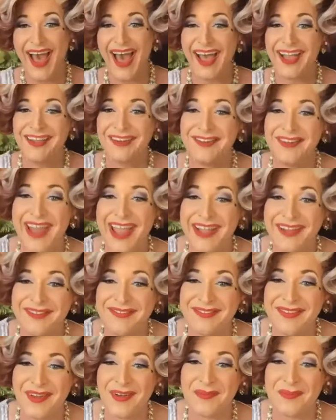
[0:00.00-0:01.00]
Hi, Greg
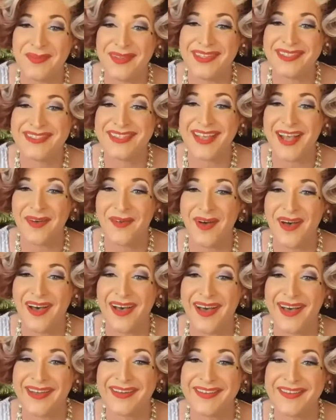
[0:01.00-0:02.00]
Robles, how
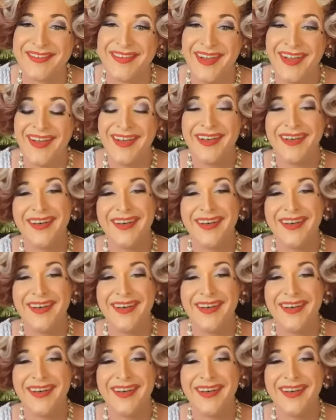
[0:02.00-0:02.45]
are you?